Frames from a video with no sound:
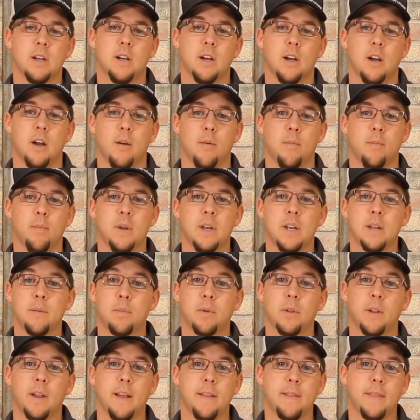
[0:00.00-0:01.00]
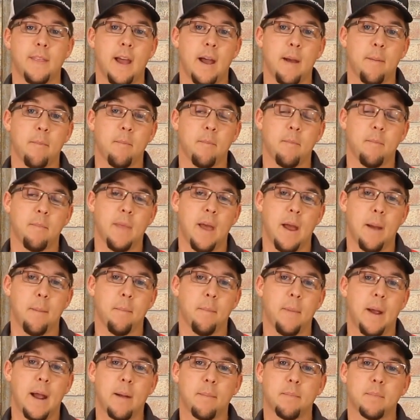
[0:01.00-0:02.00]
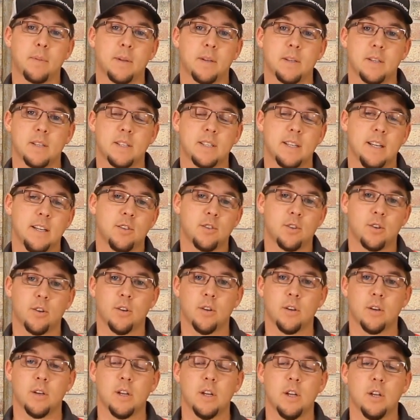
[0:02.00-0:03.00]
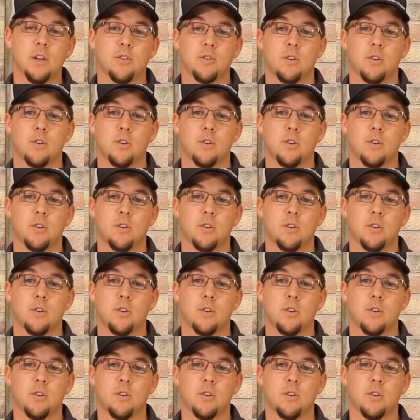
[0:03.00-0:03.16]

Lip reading: manipulate that map sensor